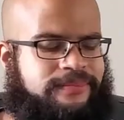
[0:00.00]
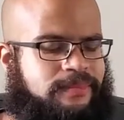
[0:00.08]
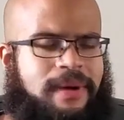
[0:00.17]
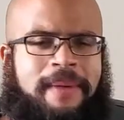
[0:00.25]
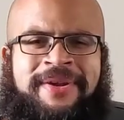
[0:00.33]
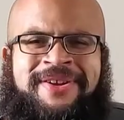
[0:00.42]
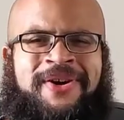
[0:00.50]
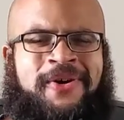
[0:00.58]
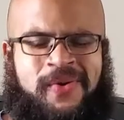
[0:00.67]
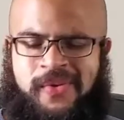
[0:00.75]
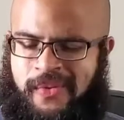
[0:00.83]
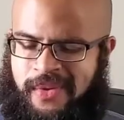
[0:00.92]
Mama, no.
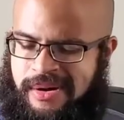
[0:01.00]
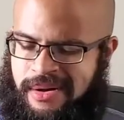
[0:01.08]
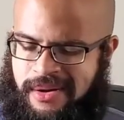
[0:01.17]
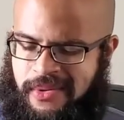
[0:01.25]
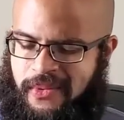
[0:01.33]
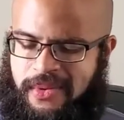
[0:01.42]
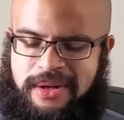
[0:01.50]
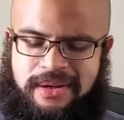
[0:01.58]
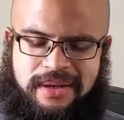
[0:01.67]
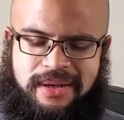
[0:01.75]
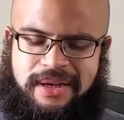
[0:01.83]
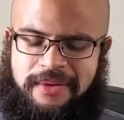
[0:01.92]
What?
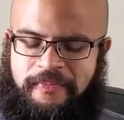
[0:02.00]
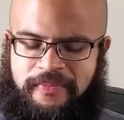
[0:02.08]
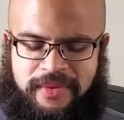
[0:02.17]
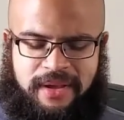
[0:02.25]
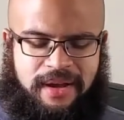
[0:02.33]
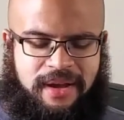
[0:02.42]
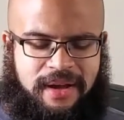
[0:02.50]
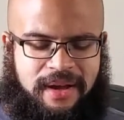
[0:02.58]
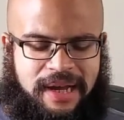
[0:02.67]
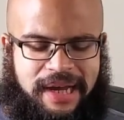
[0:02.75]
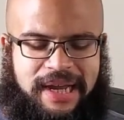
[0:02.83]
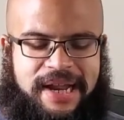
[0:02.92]

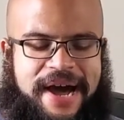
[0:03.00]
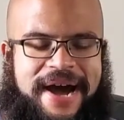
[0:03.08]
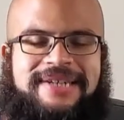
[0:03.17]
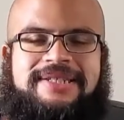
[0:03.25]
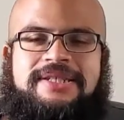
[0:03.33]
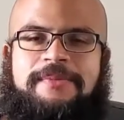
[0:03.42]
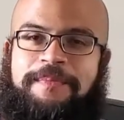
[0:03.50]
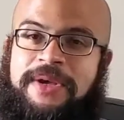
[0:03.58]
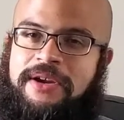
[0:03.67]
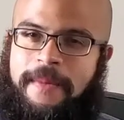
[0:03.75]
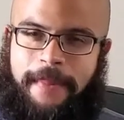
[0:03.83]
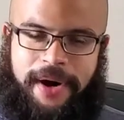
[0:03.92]
It has
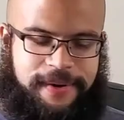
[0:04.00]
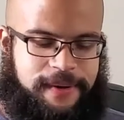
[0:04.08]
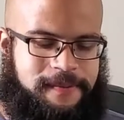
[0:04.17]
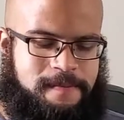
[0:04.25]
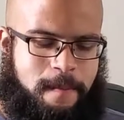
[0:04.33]
peanut butter,